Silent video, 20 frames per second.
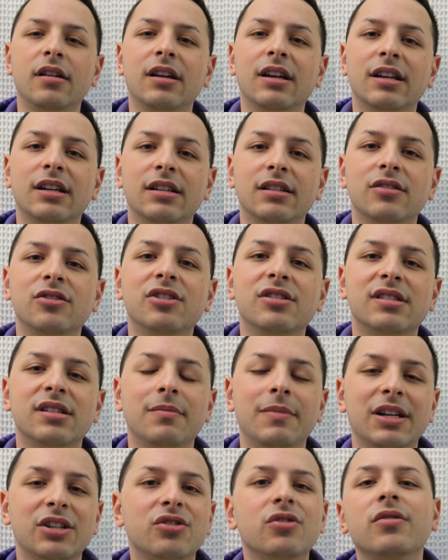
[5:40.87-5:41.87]
and just
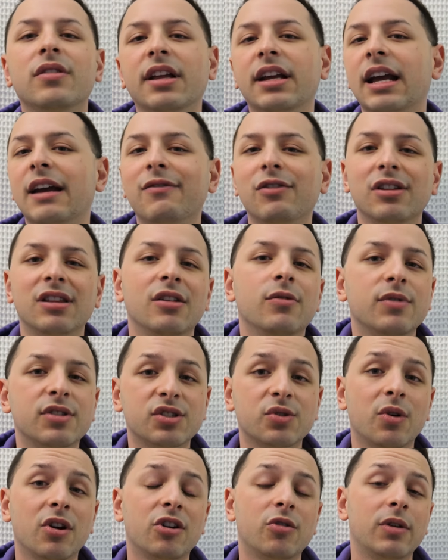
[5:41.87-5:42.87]
to make sure like everything
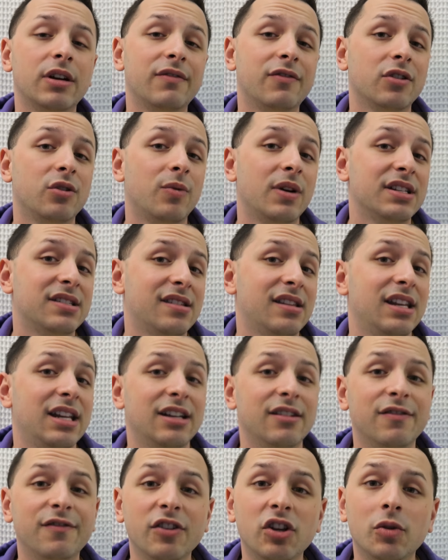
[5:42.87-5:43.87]
was squared away for the rest of the
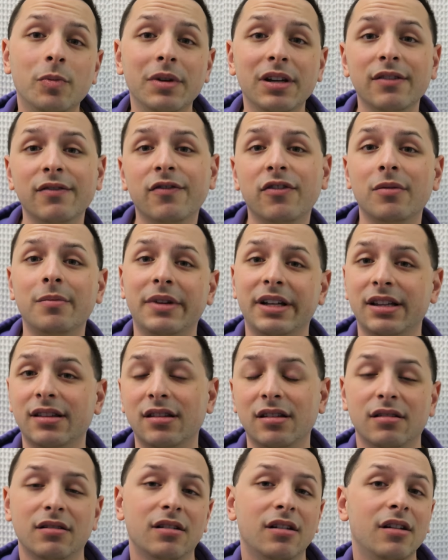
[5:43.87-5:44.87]
day of filming, from
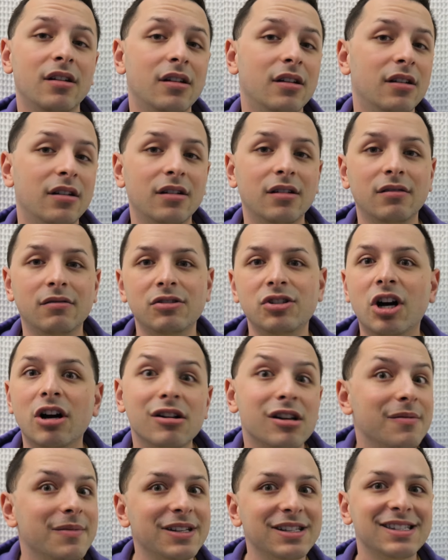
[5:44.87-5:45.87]
like the
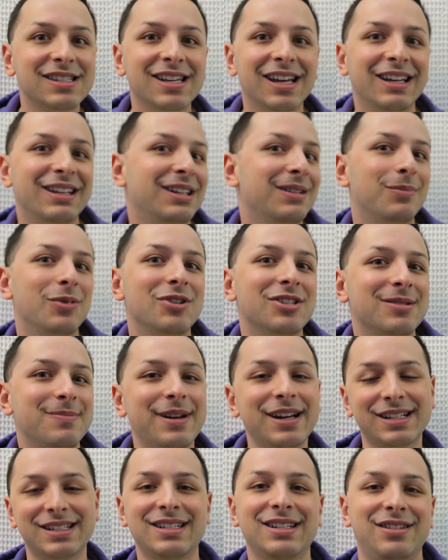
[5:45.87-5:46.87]
document signing
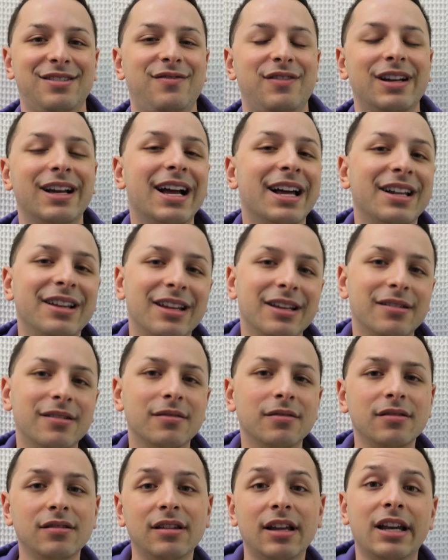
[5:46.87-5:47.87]
perspective and kind of
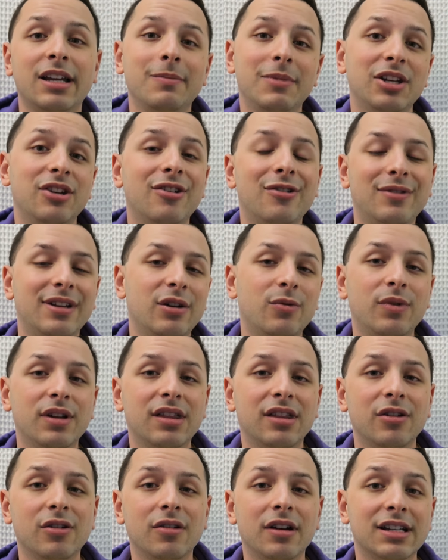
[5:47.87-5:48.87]
like letting me know like
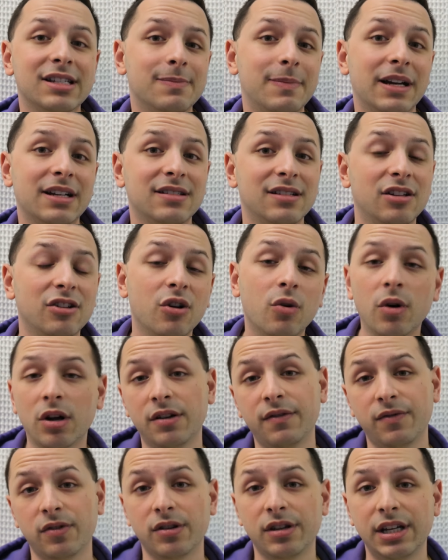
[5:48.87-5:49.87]
what they're expecting to go
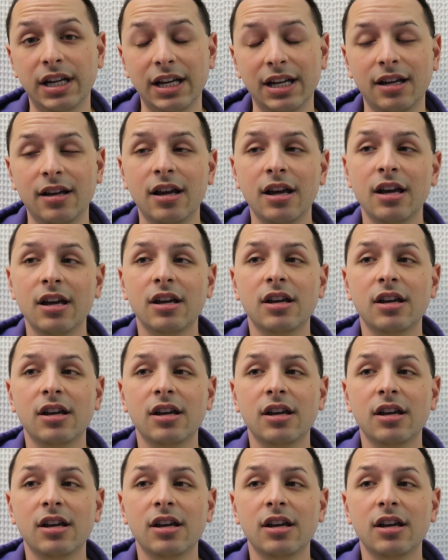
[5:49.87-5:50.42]
on for the day.